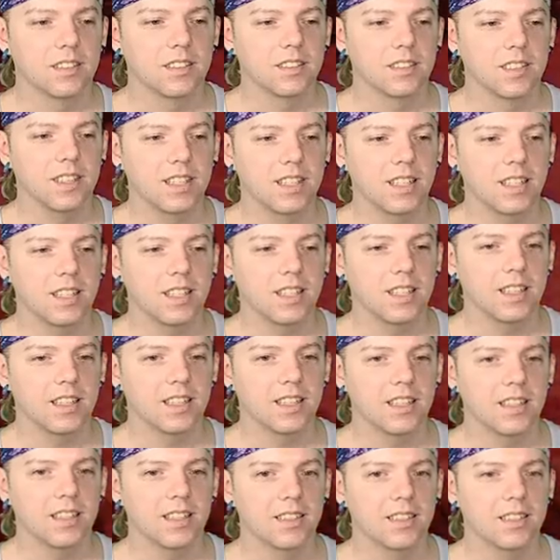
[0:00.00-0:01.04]

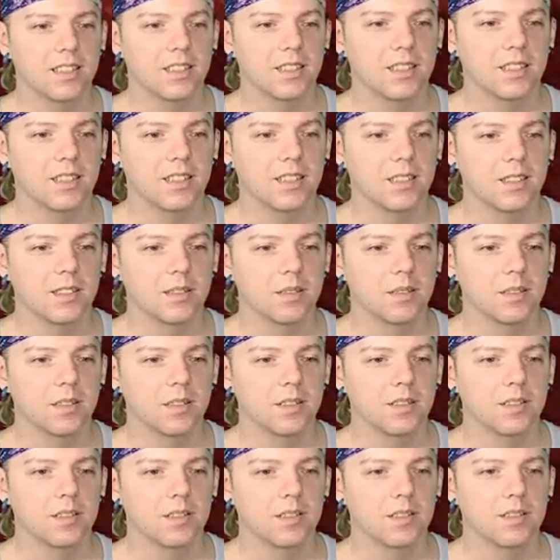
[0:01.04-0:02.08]

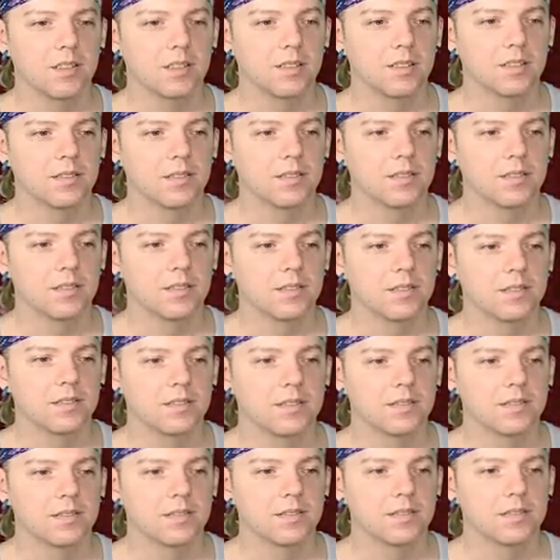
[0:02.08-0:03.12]

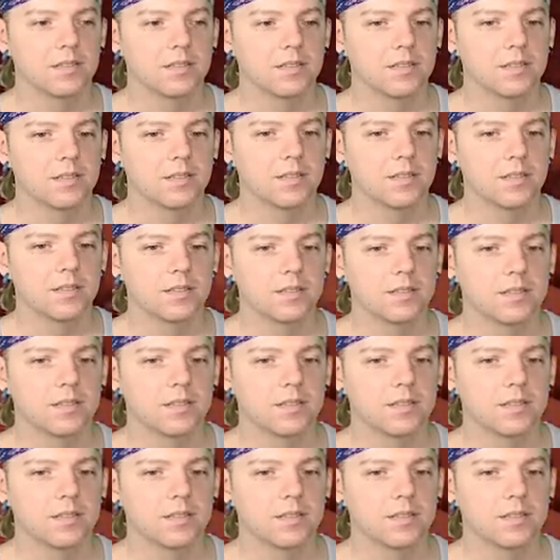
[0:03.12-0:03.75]
(silent)